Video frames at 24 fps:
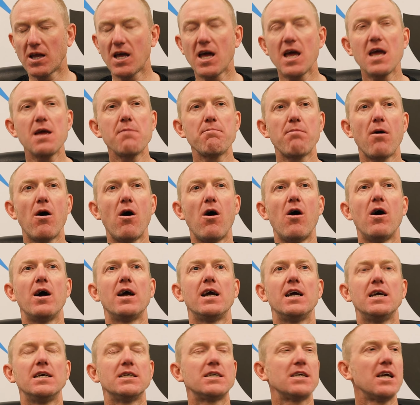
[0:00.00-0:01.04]
key part
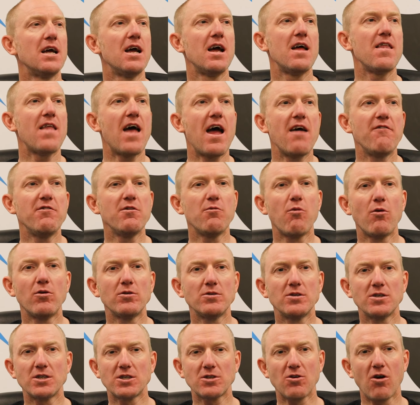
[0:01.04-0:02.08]
is
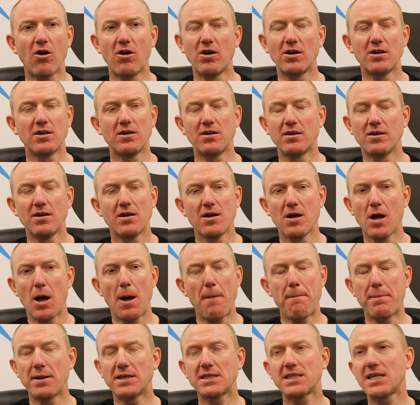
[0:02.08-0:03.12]
everyone's got a
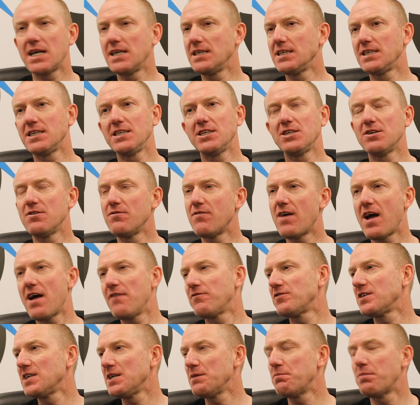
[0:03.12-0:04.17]
percentage of
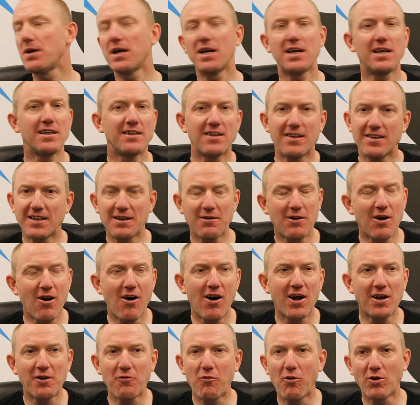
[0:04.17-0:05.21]
FTP that they
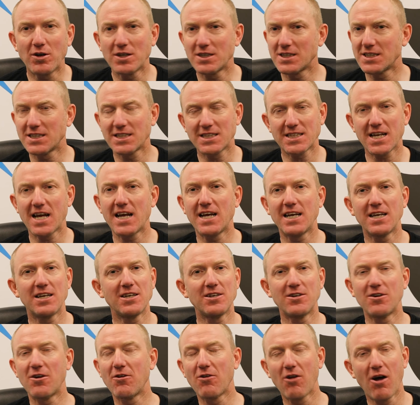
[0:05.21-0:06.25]
kind of want to sustain,
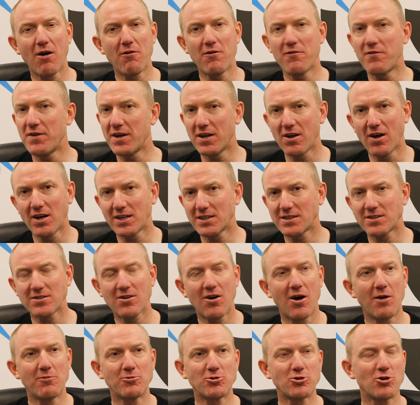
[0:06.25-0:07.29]
you know, like within like a
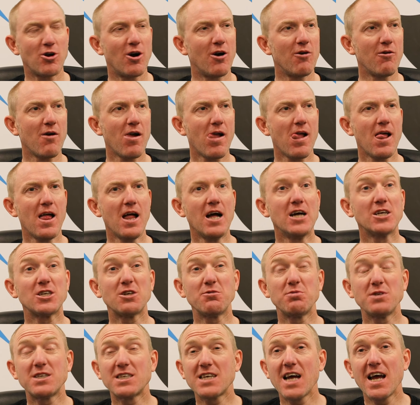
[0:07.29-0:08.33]
time trial. So
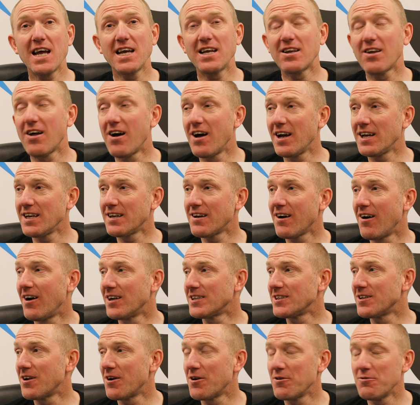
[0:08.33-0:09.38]
if we take like, I
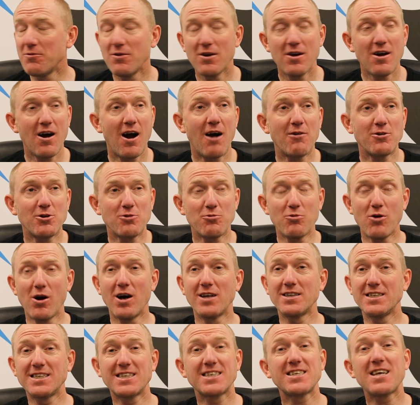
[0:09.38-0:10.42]
don't know, I want to
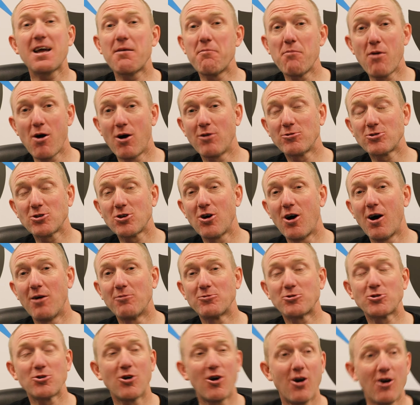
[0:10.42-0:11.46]
ride this 10-mile
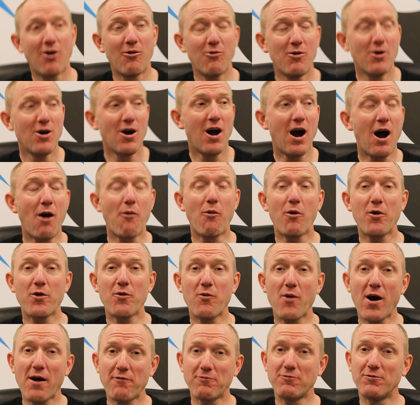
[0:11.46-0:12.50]
time trial, I want
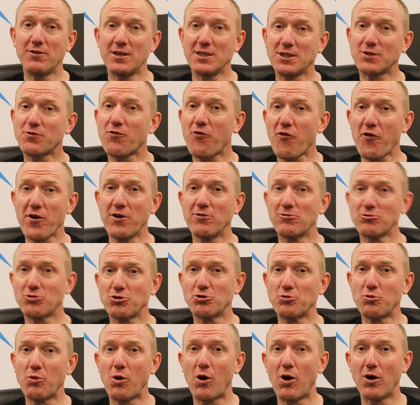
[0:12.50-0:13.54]
to average
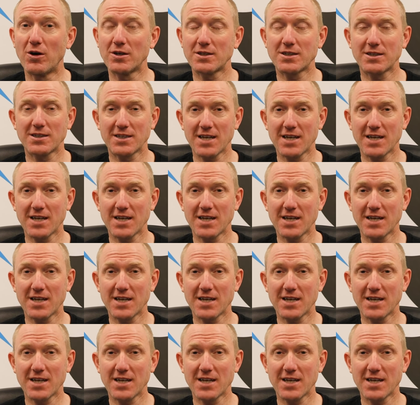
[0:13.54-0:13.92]
300 watts,